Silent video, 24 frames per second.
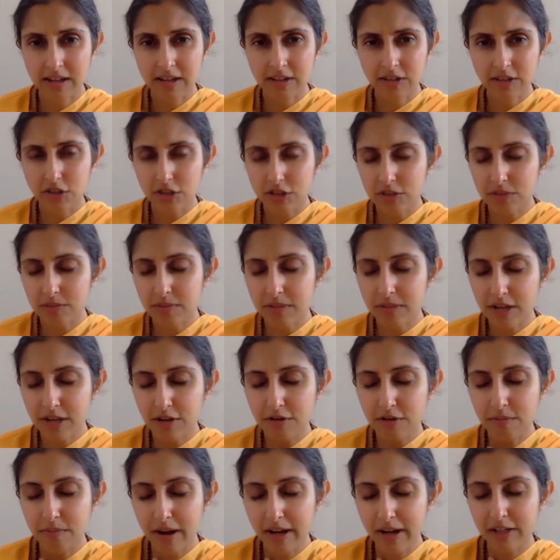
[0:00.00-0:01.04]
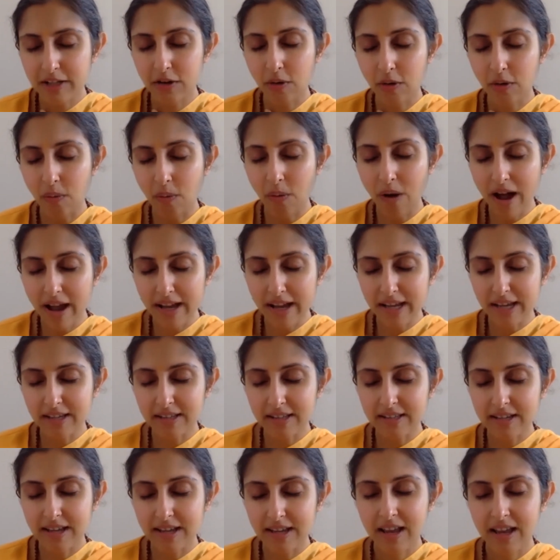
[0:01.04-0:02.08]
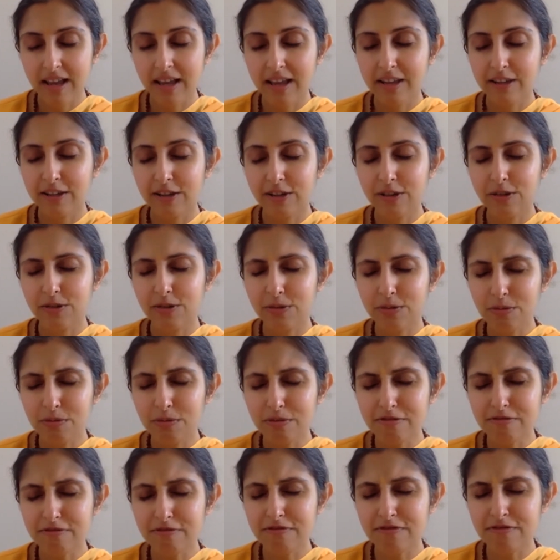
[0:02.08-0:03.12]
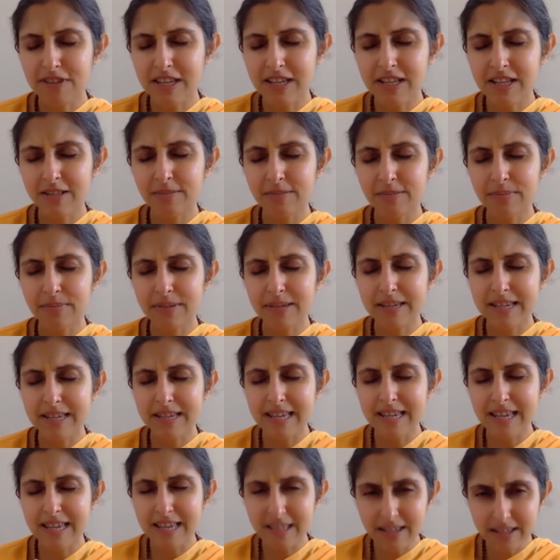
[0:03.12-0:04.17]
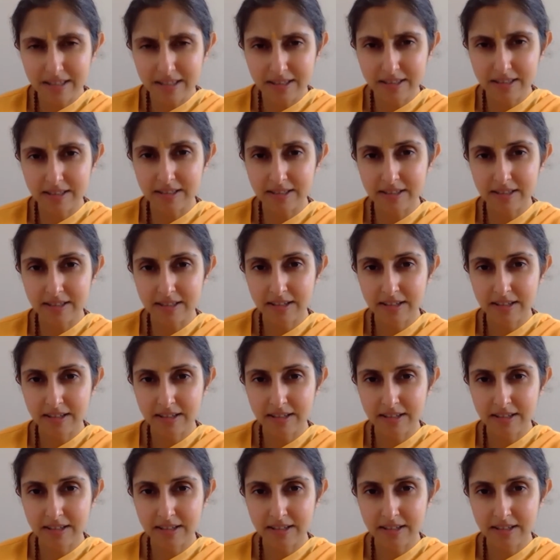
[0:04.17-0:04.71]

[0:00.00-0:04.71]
just make your mind quiet and you will feel peace.